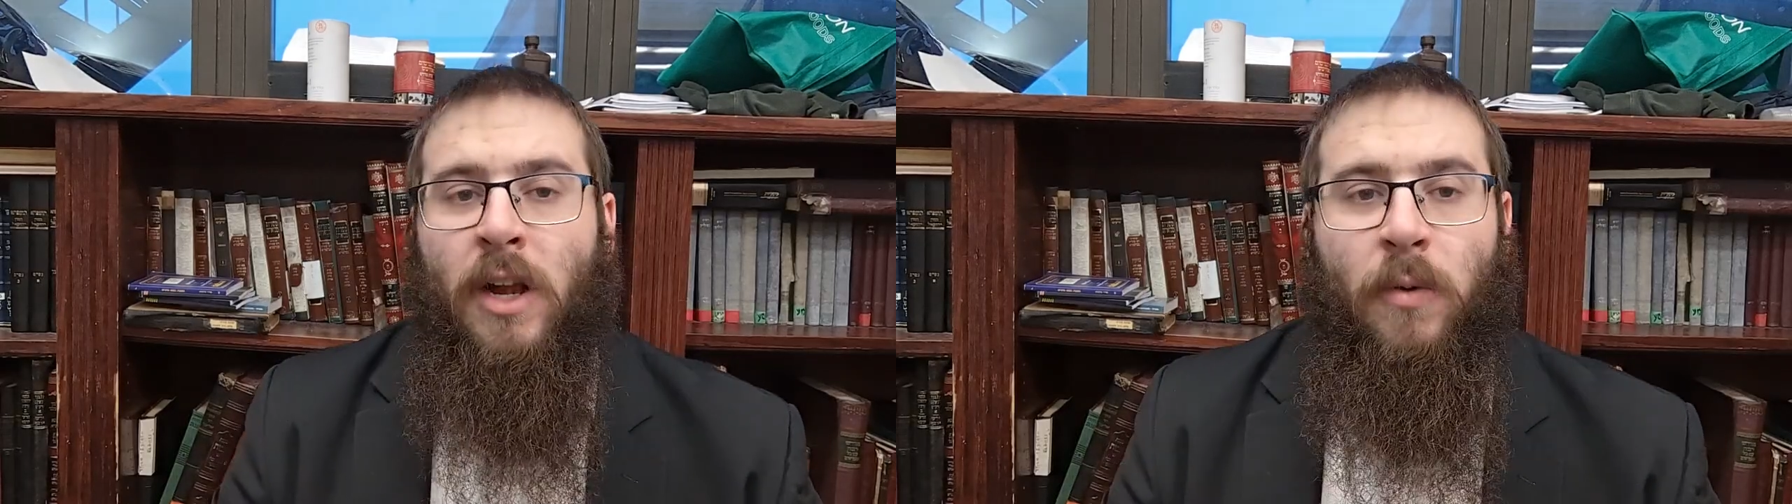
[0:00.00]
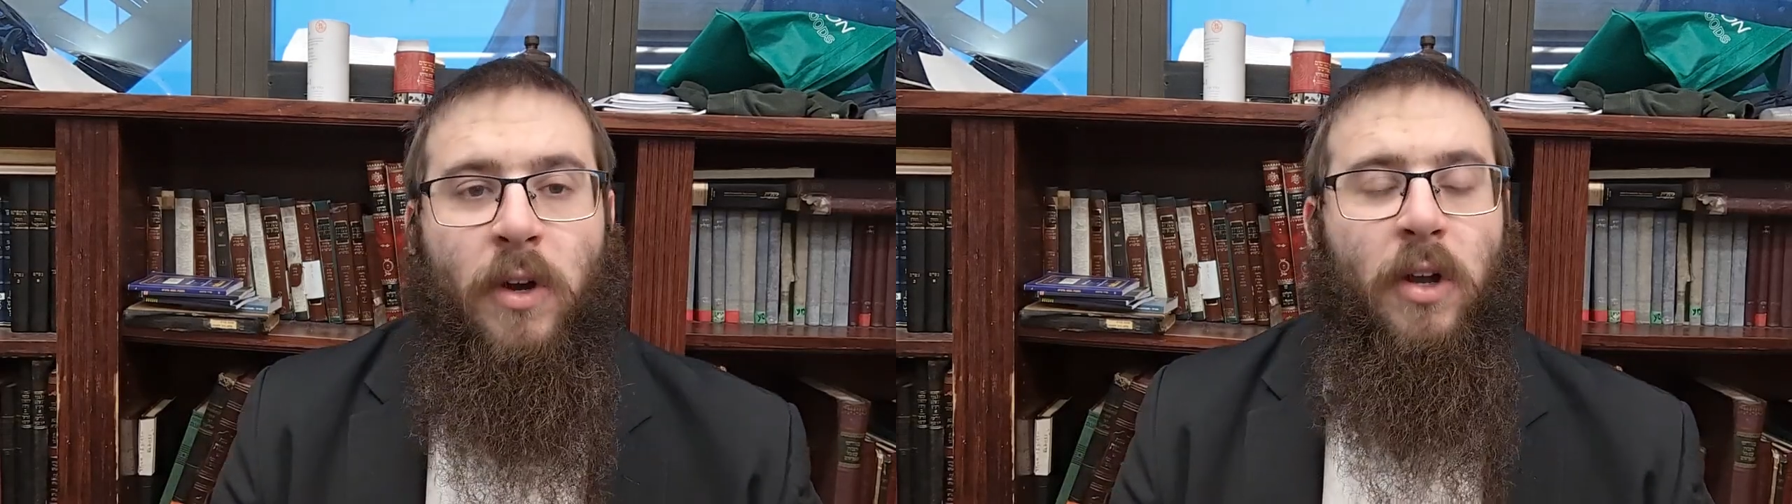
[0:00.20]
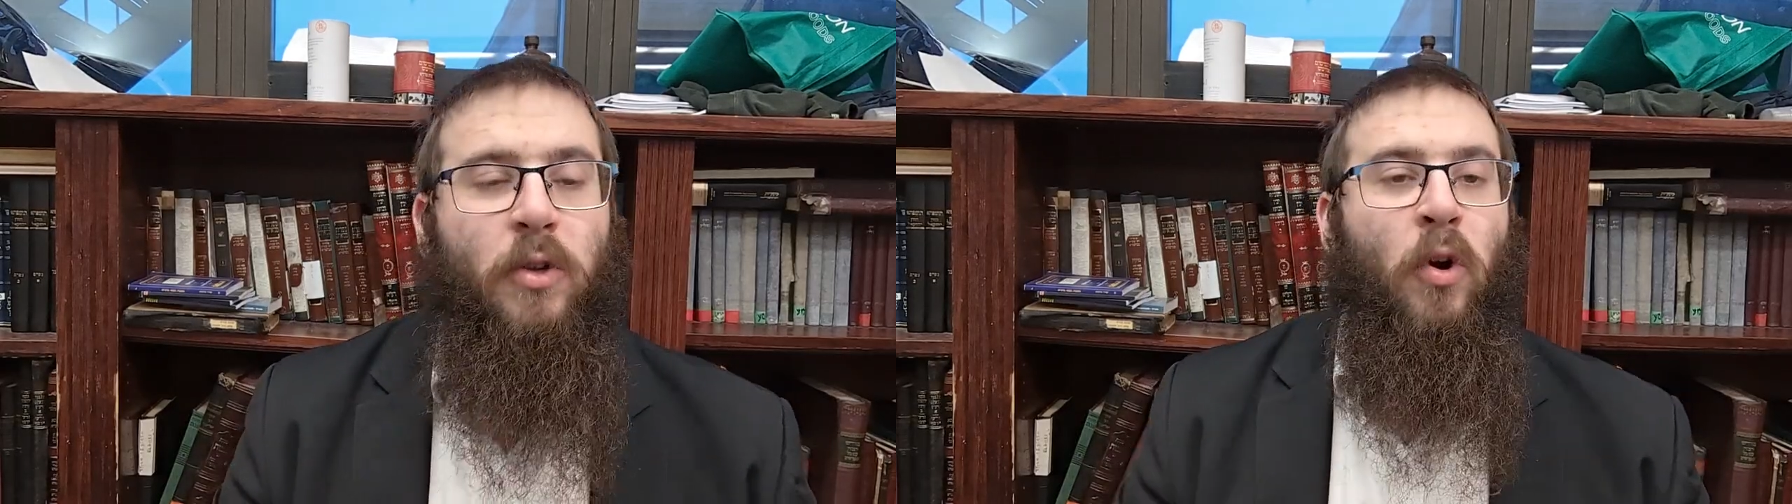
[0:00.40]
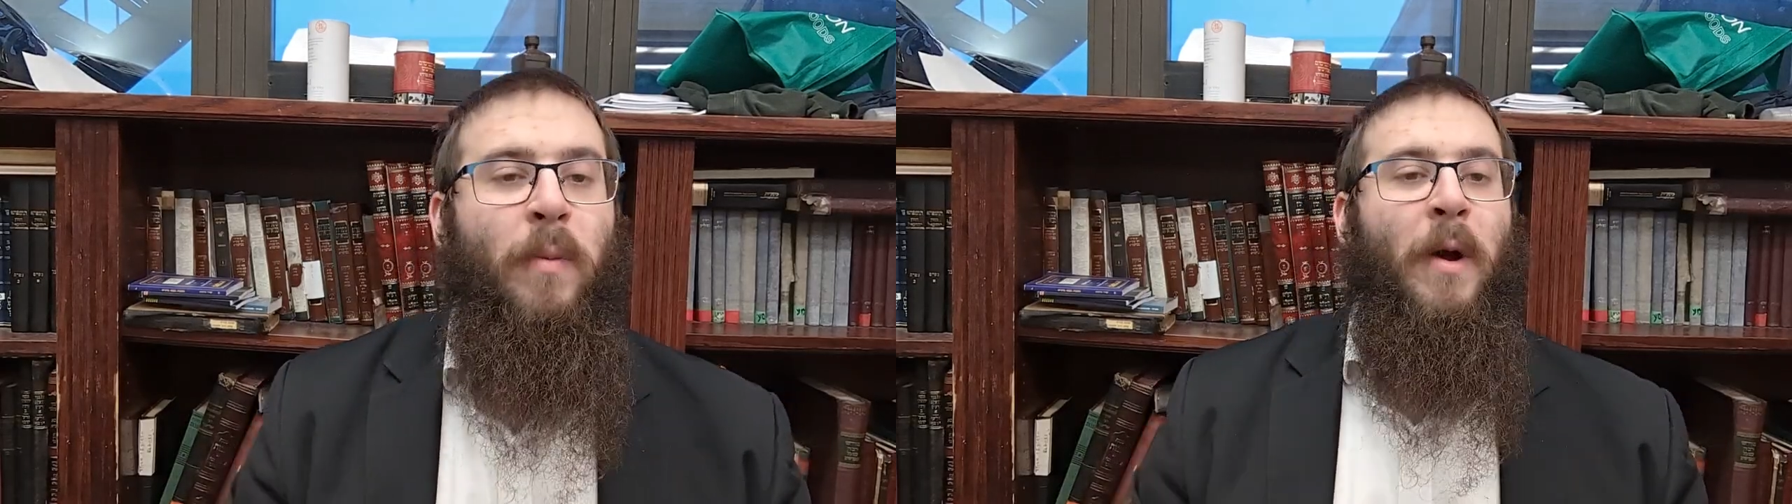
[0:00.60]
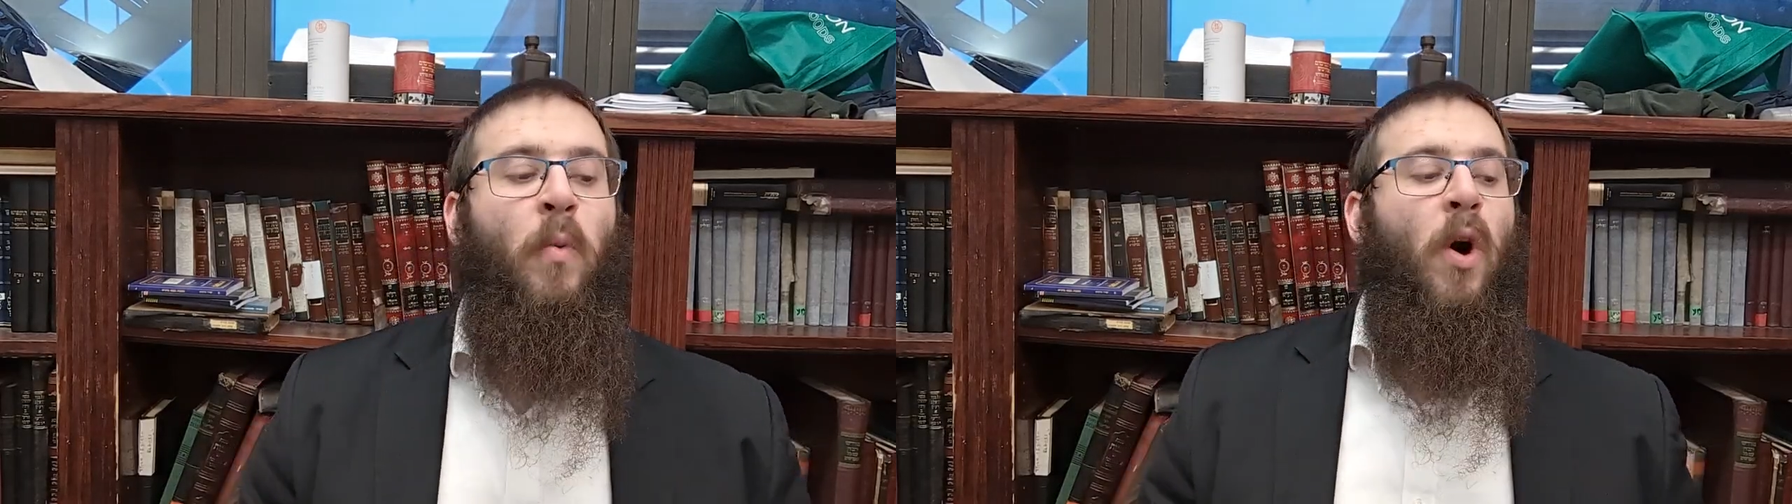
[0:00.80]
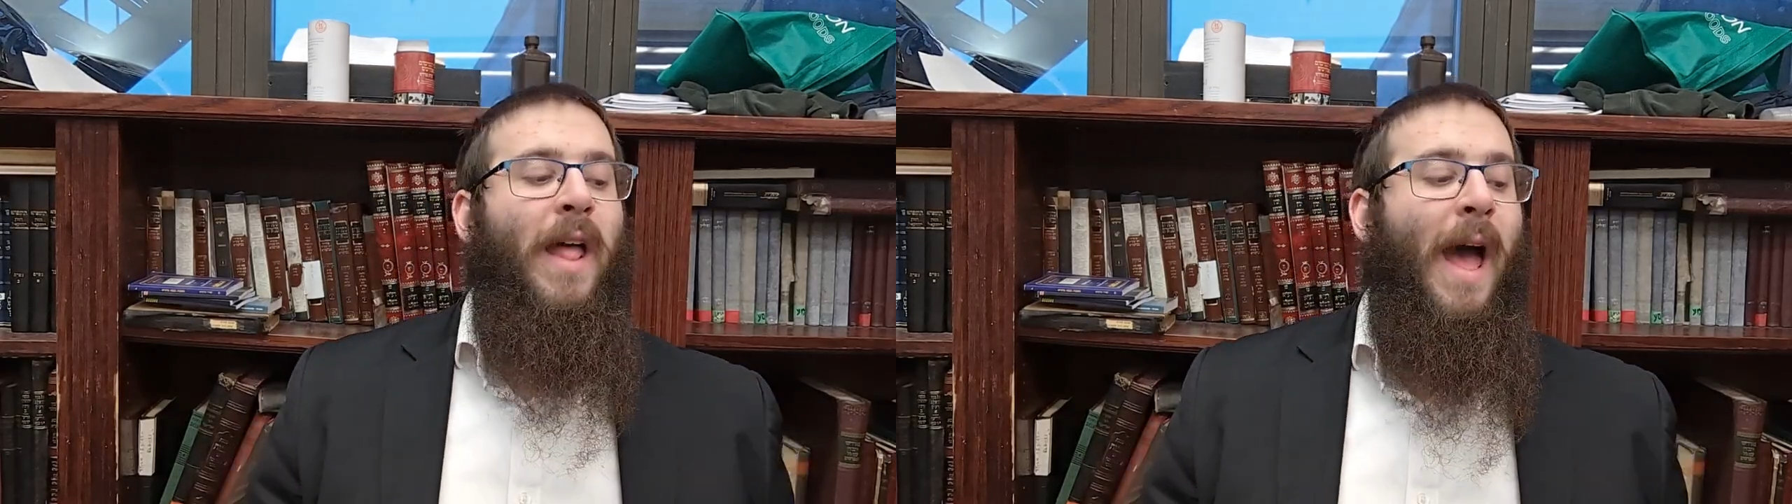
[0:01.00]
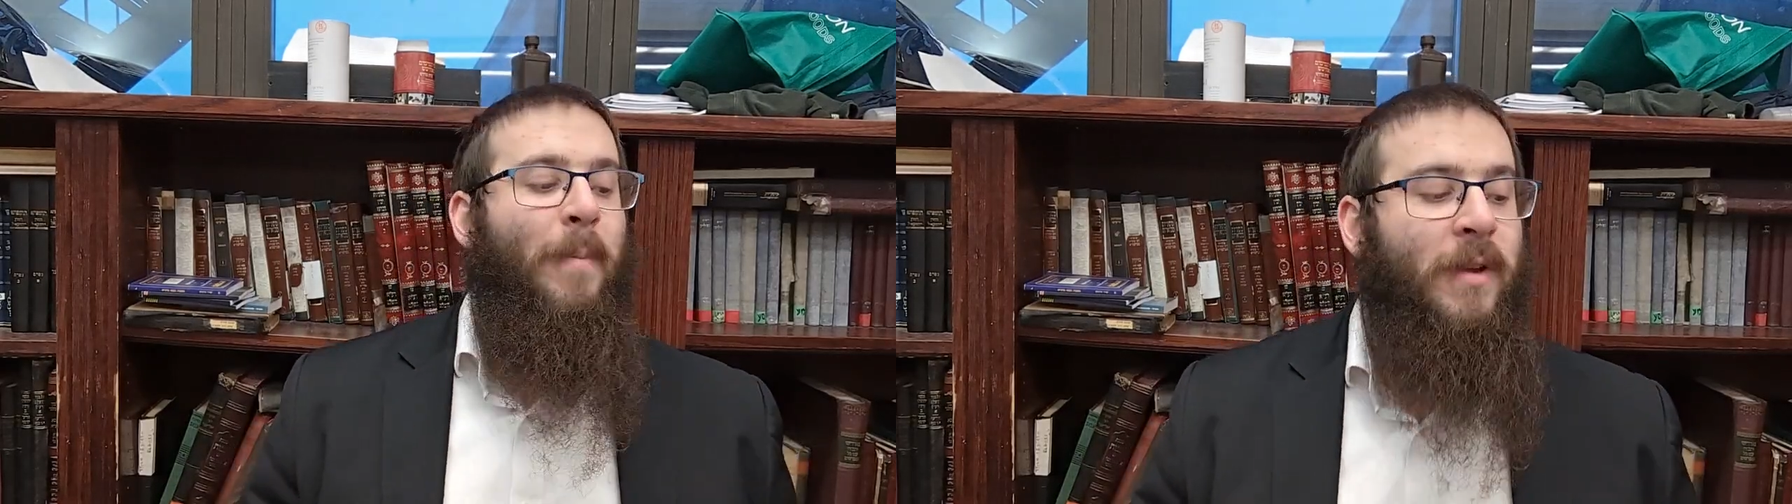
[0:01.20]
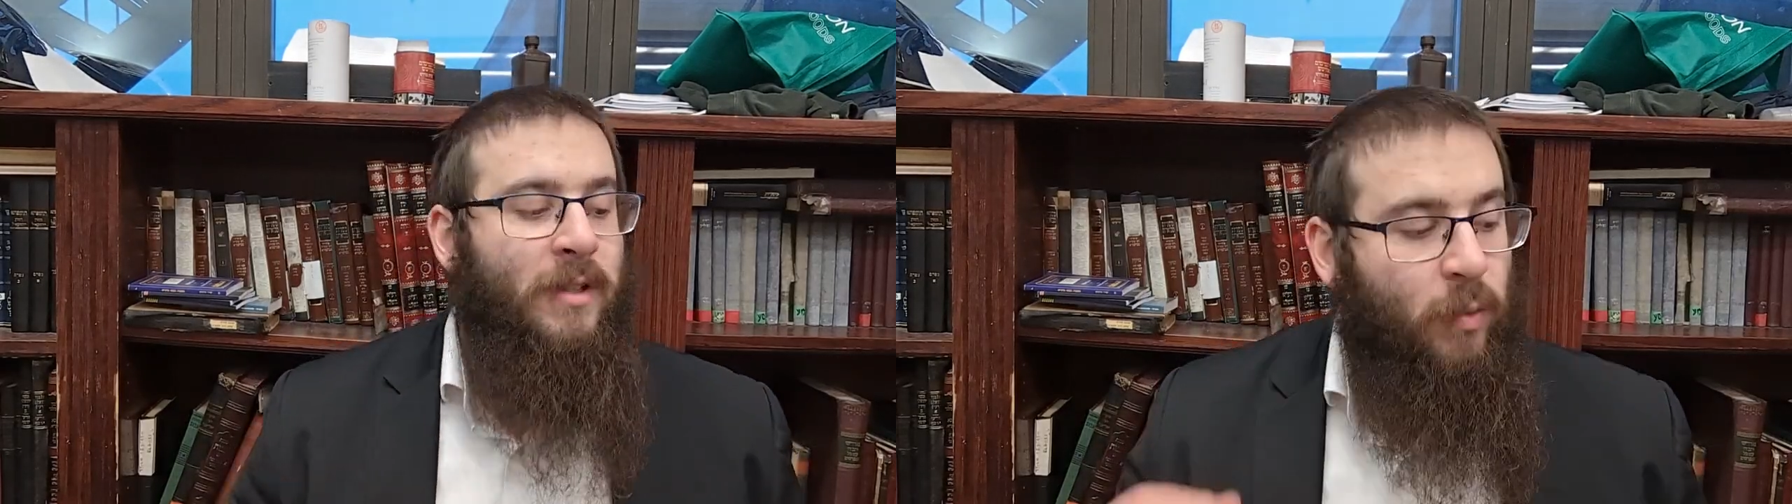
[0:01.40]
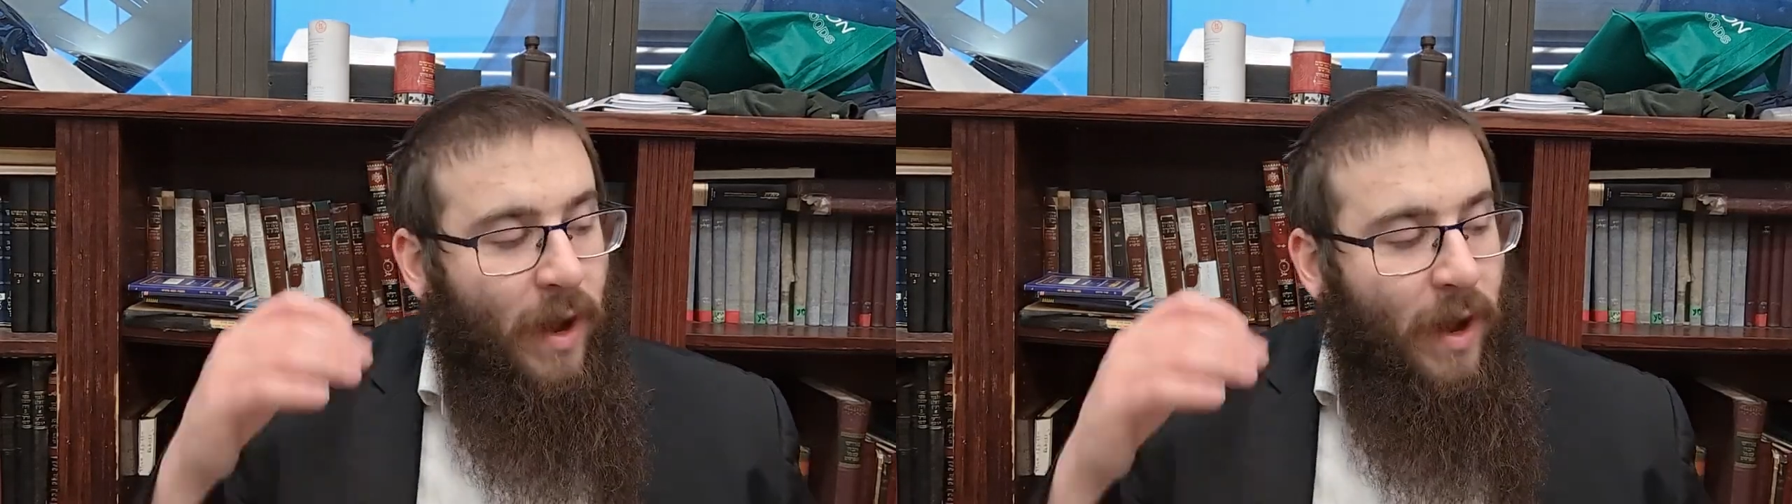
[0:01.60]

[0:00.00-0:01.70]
we're going to talk about what happens